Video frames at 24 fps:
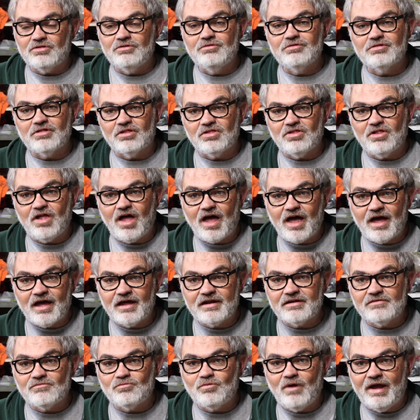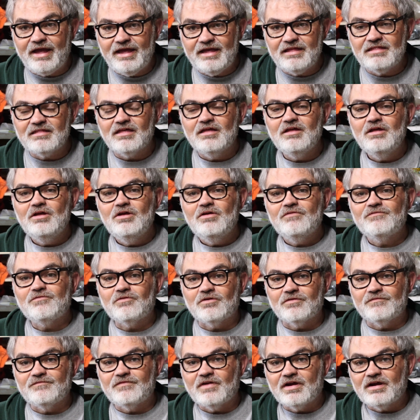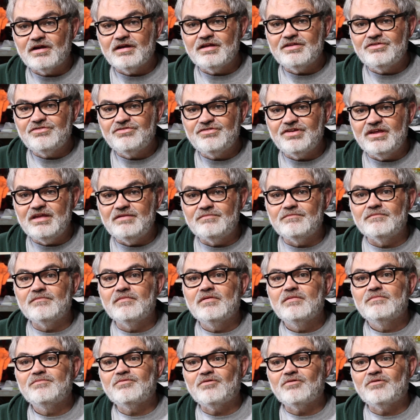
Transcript: Lose a lot of weight for a very cheap